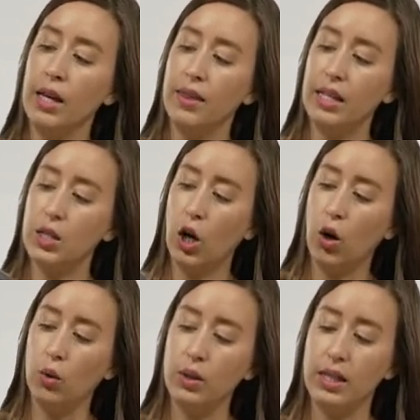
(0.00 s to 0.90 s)
This
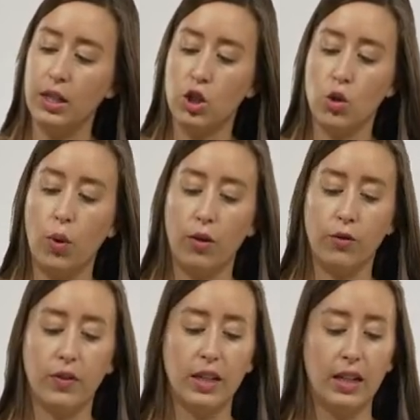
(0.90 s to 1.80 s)
hose is 12
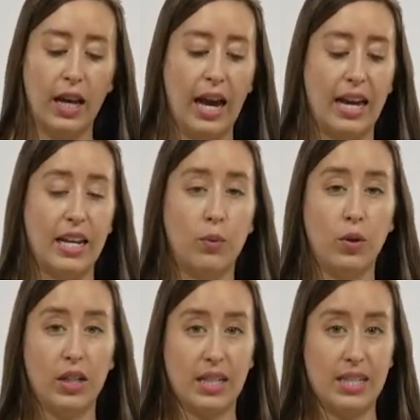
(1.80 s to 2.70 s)
feet and it
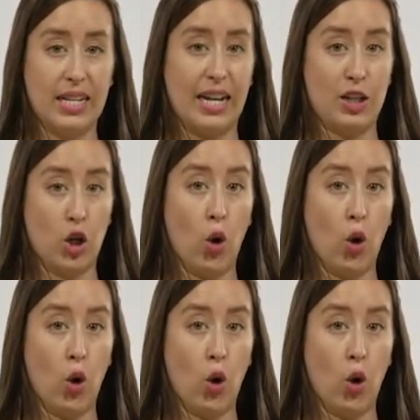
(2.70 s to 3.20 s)
will extend